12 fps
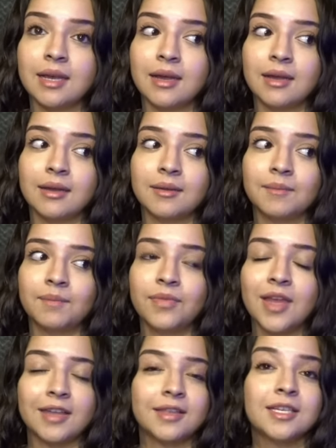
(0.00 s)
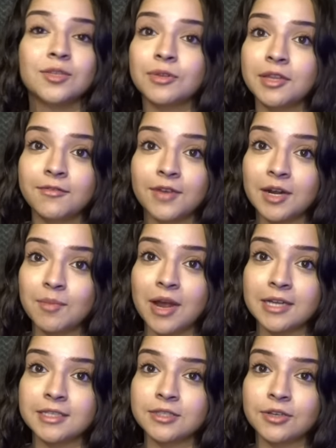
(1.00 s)
I think it's really fun to
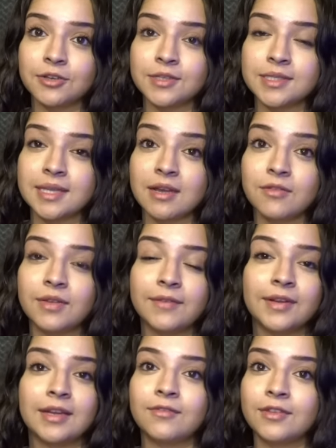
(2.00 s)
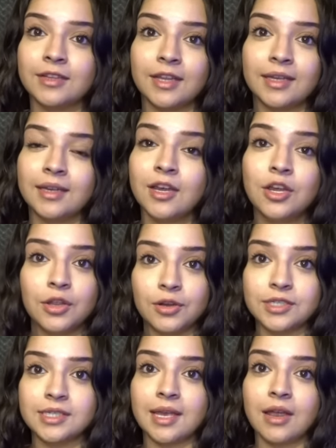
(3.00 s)
practice on yourself, even if it like
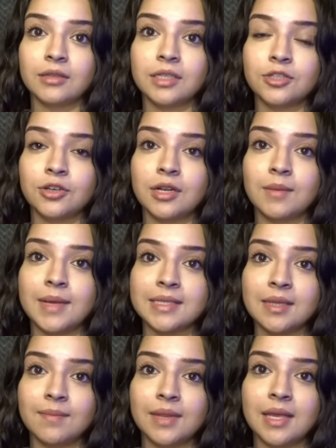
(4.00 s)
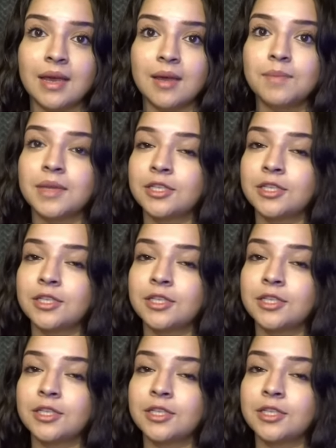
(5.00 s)
you're scared that you're gonna mess something up.